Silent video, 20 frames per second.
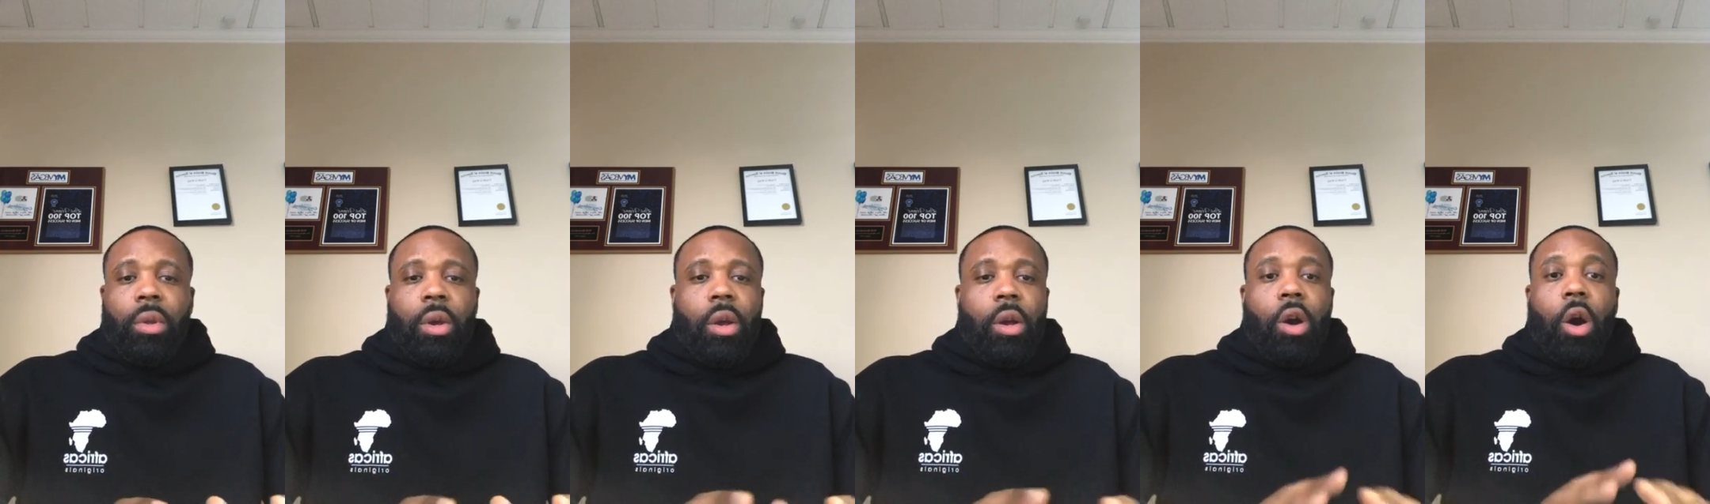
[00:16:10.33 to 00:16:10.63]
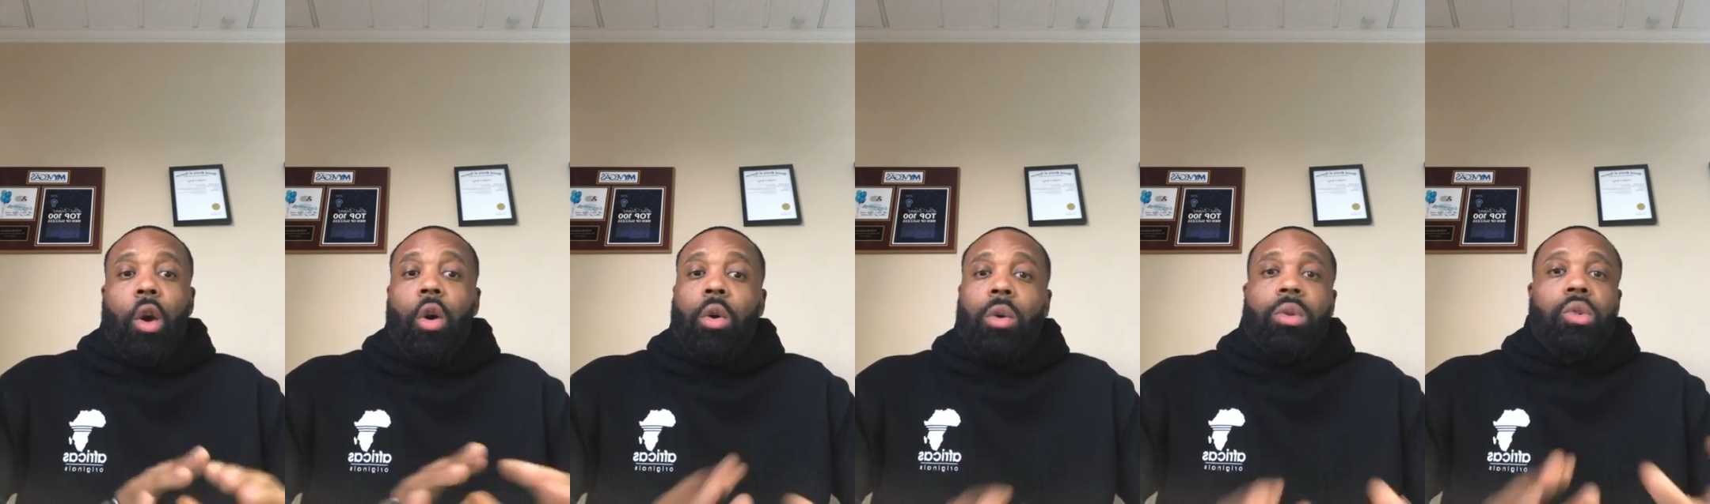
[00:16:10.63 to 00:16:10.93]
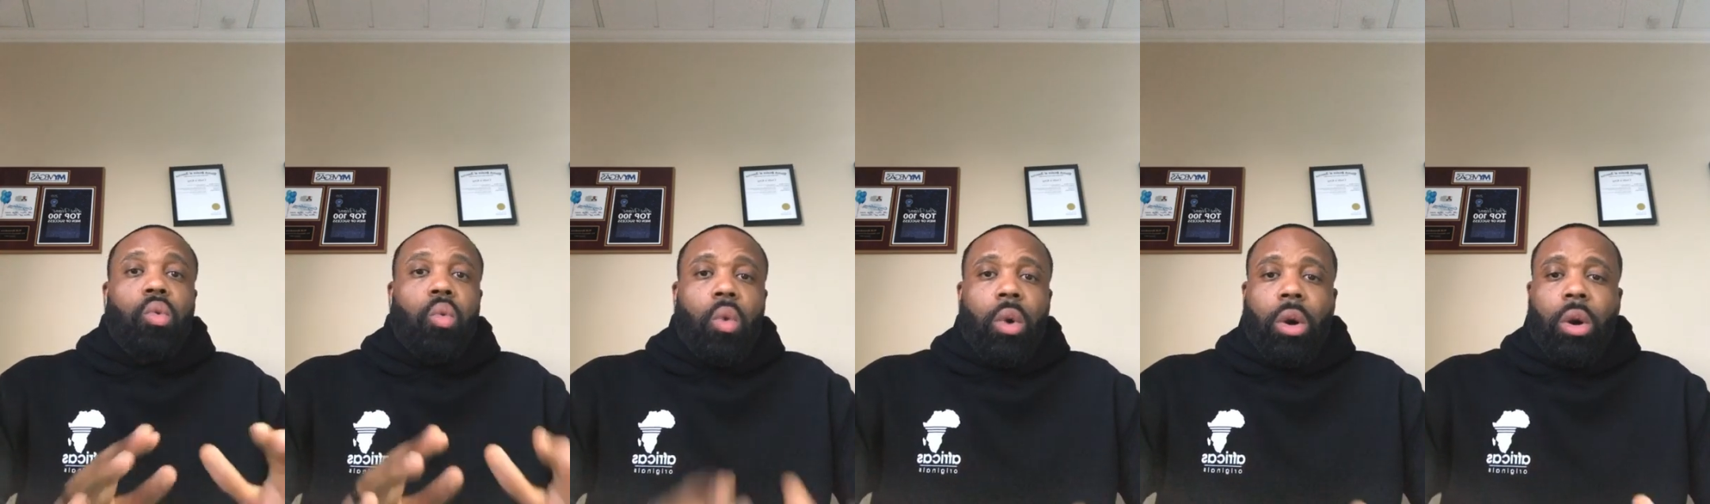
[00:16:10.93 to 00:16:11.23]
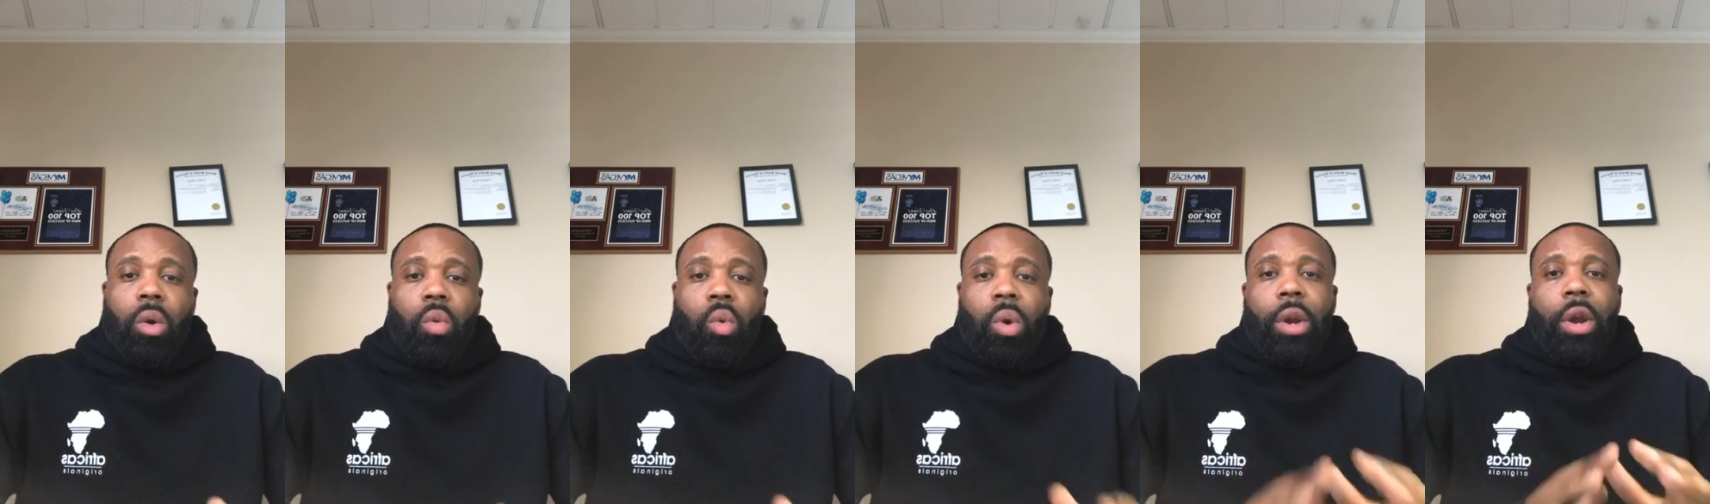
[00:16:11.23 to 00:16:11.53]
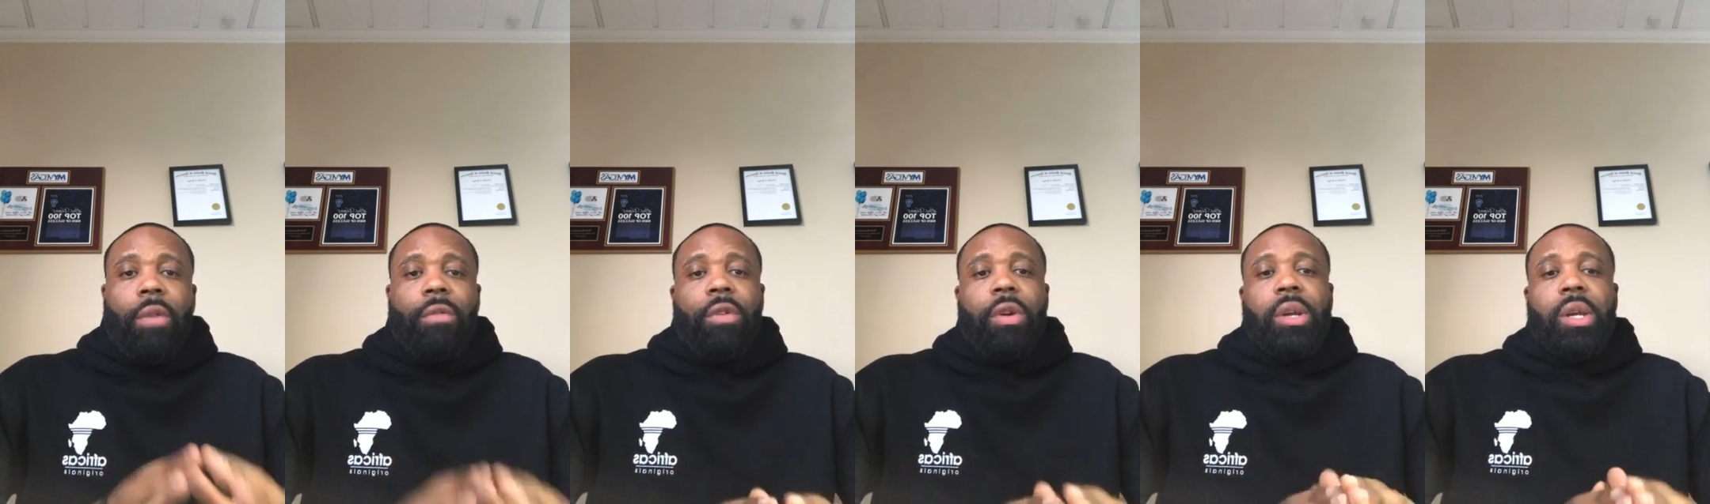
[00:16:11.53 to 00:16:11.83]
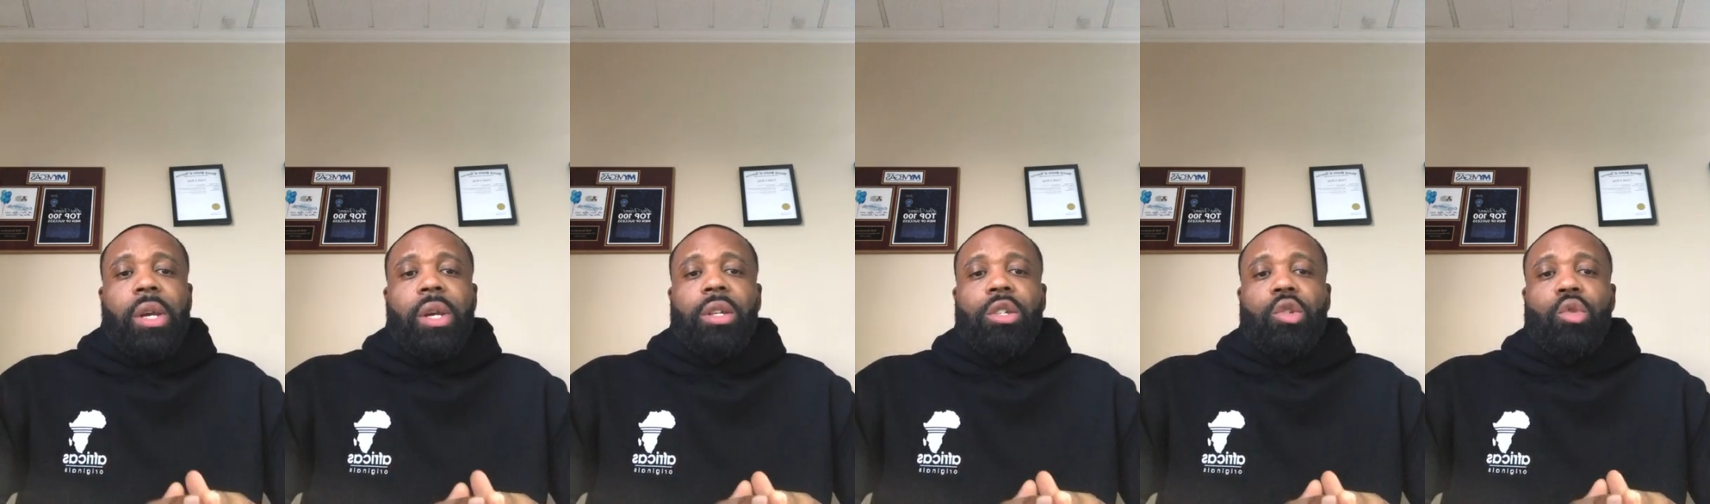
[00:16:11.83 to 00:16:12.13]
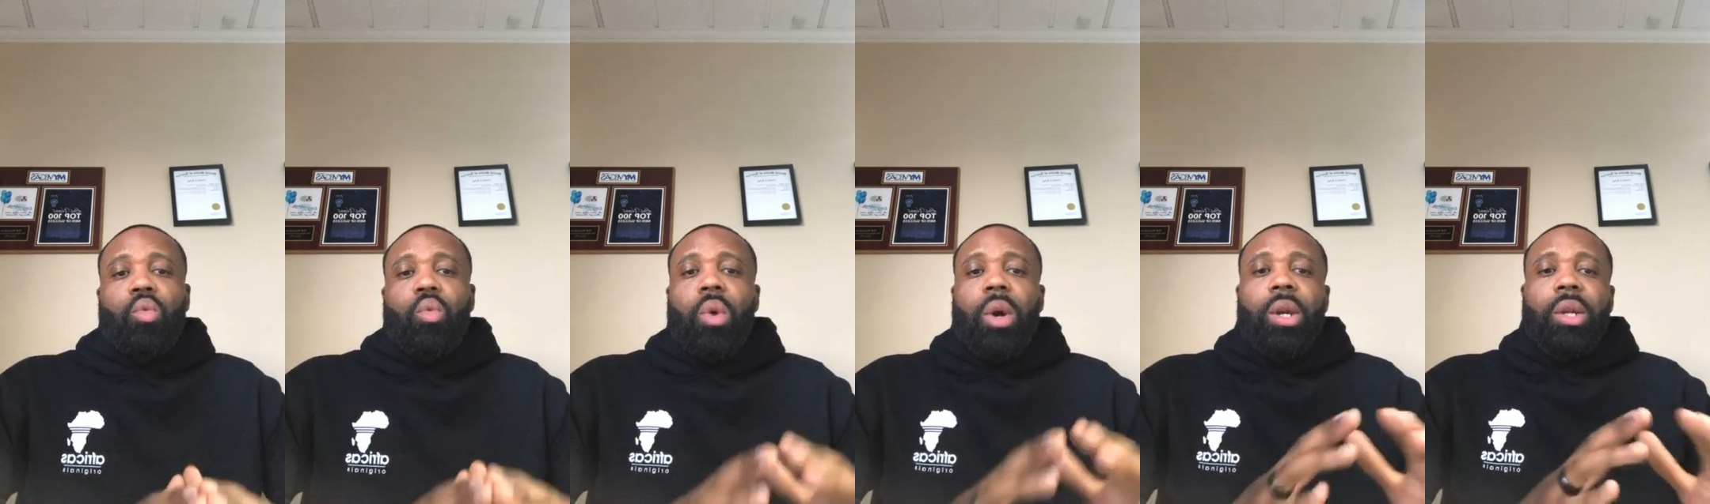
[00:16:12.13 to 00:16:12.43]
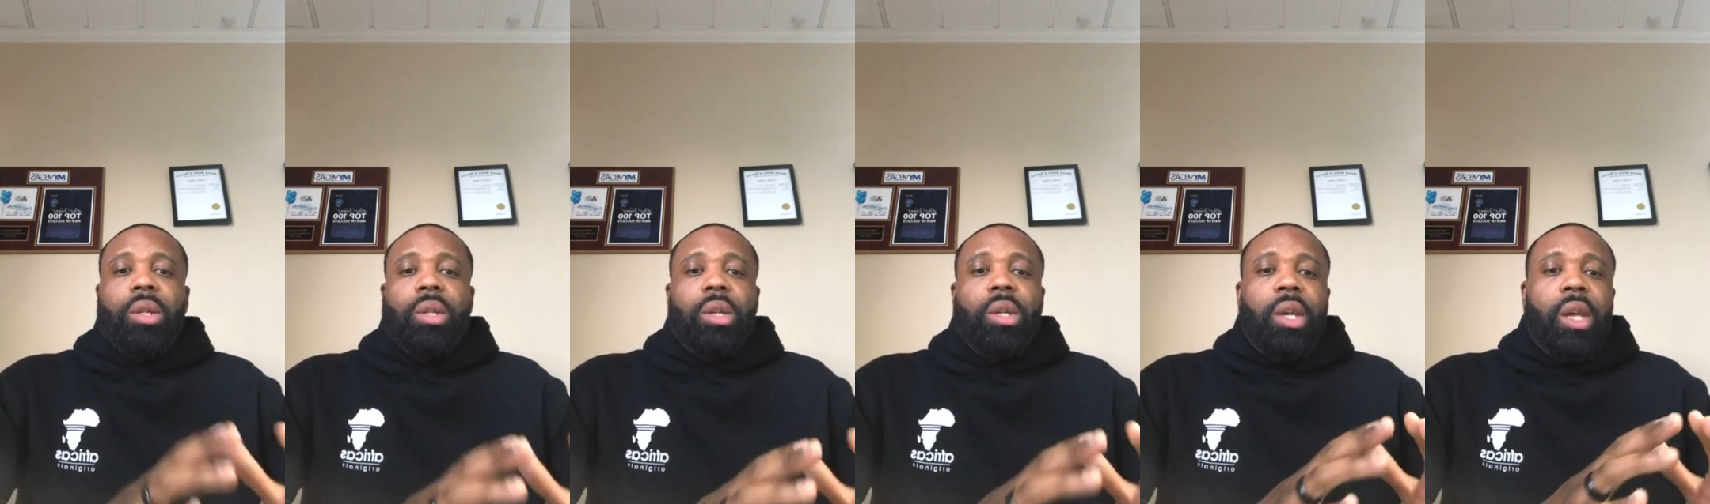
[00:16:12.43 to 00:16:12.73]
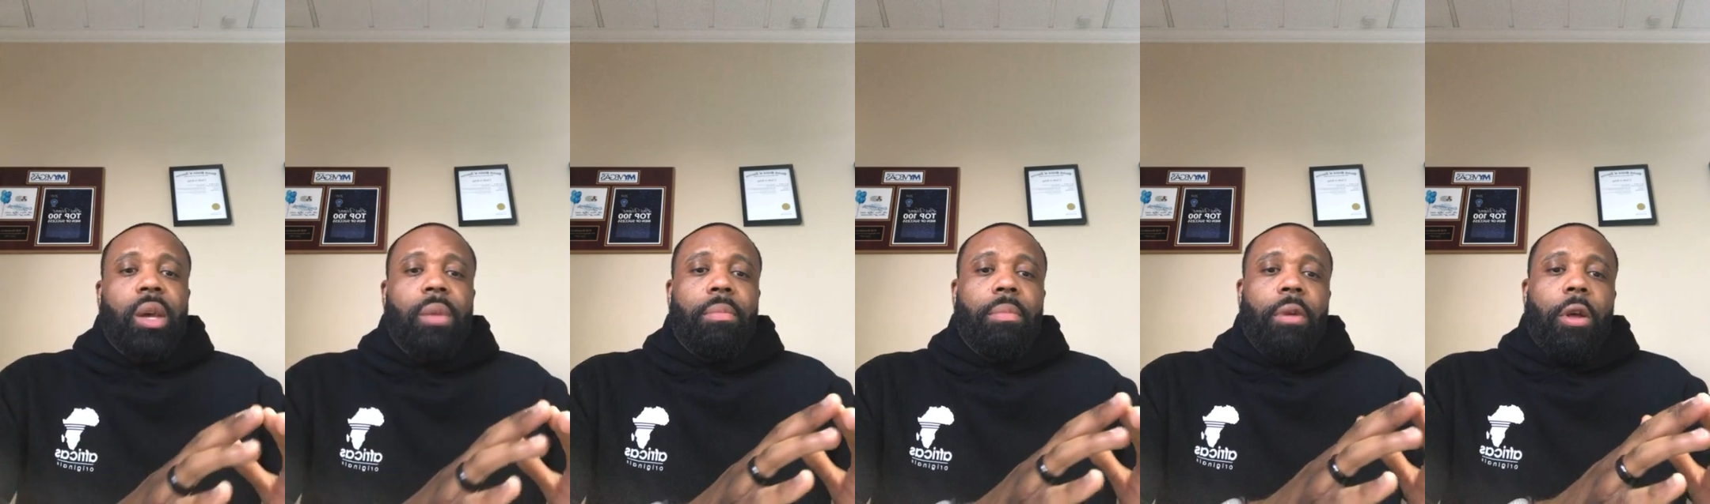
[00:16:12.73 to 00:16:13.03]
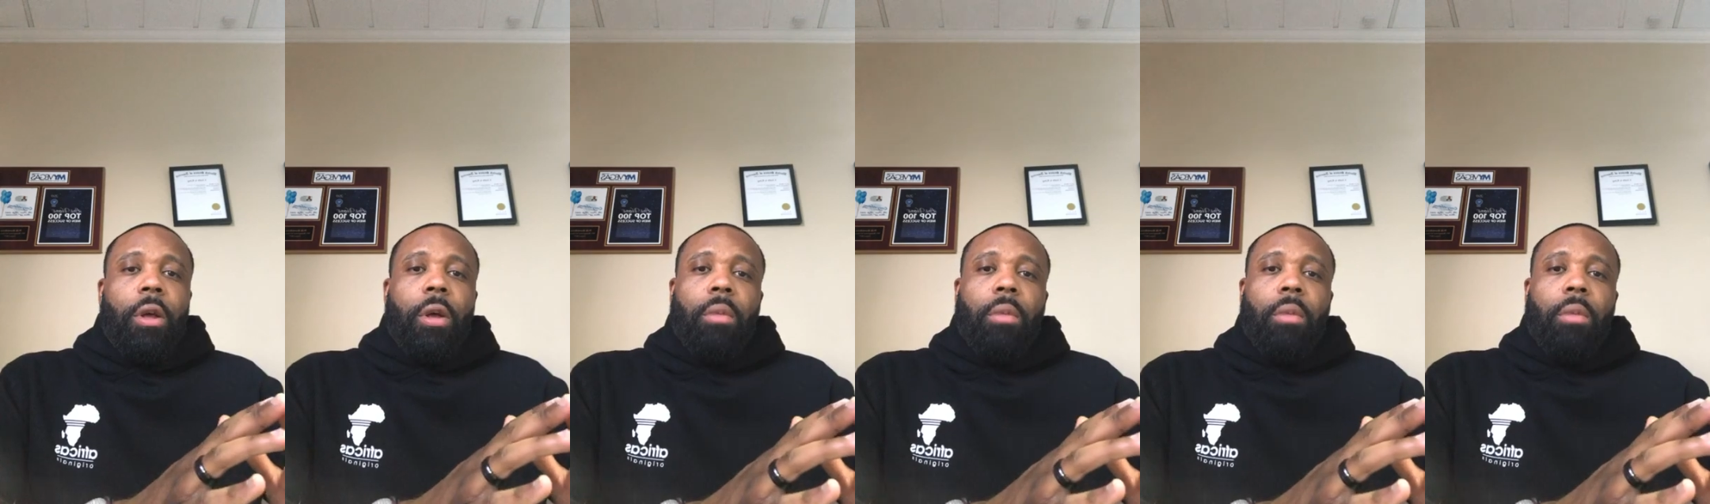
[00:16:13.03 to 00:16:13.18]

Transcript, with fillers: goals were, whatever it is you wanted to get